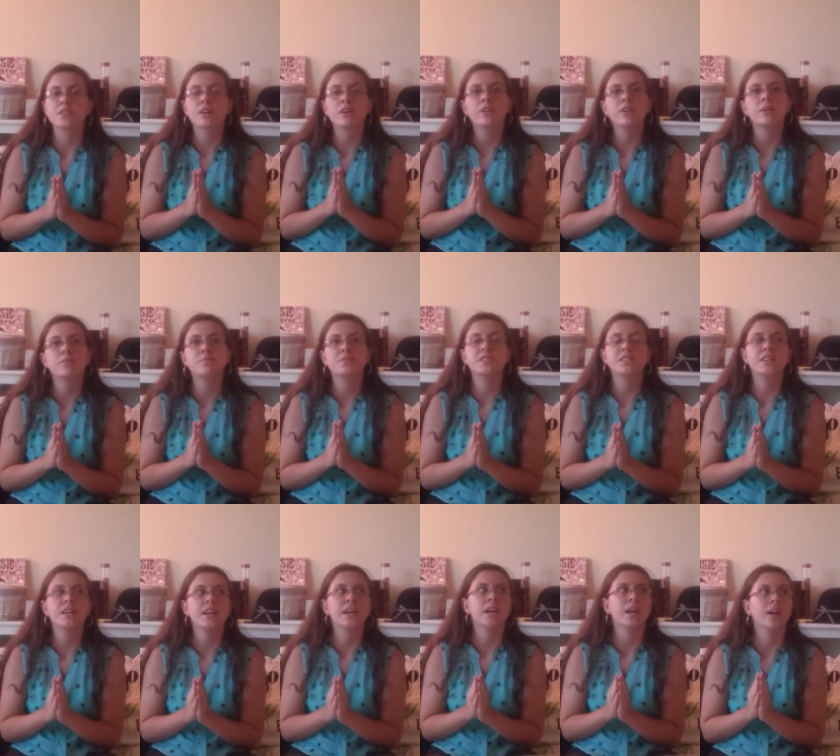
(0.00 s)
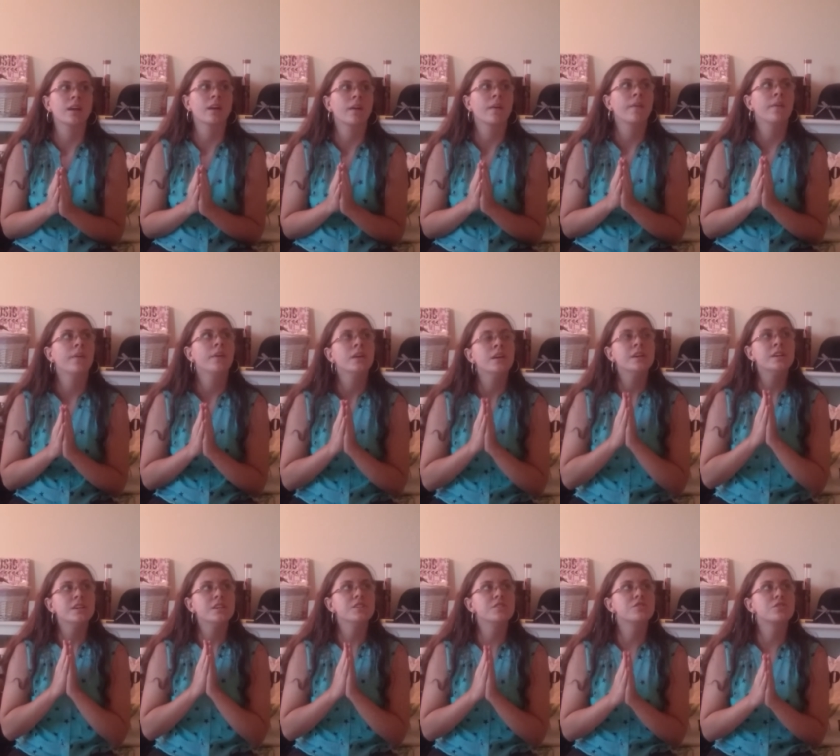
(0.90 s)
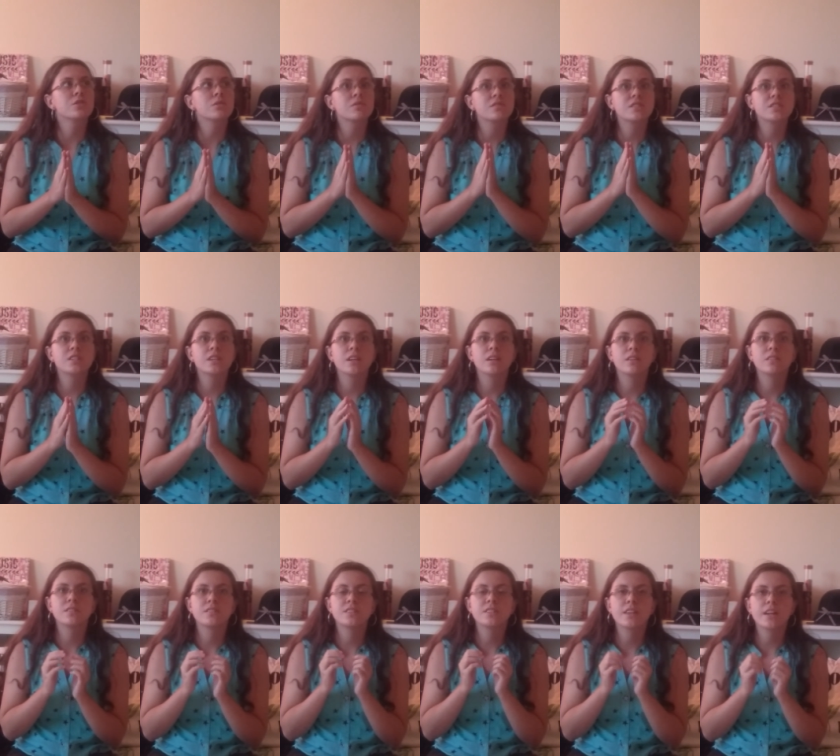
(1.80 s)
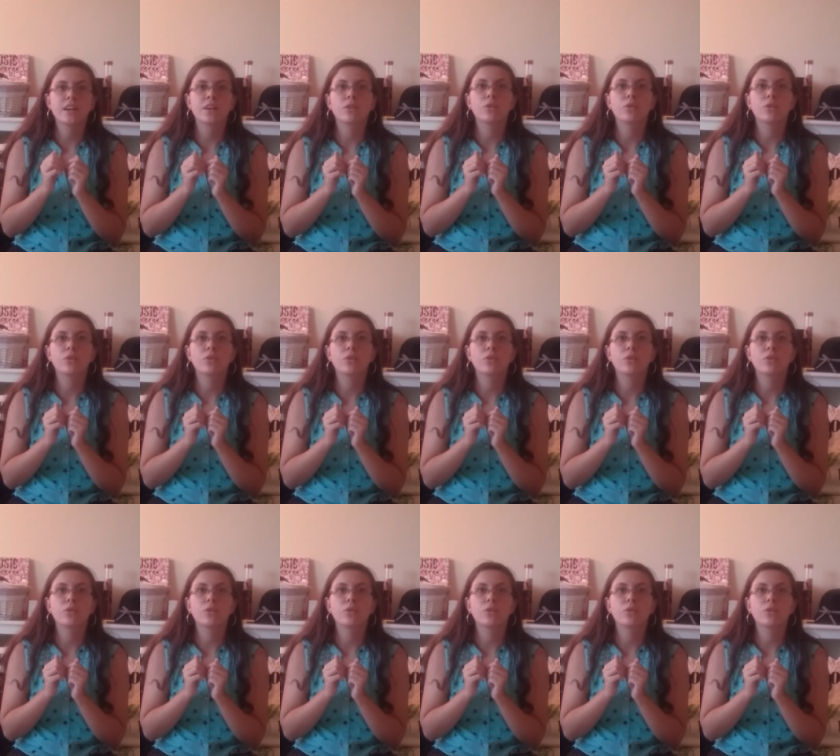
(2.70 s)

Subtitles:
All I'm saying is don't stay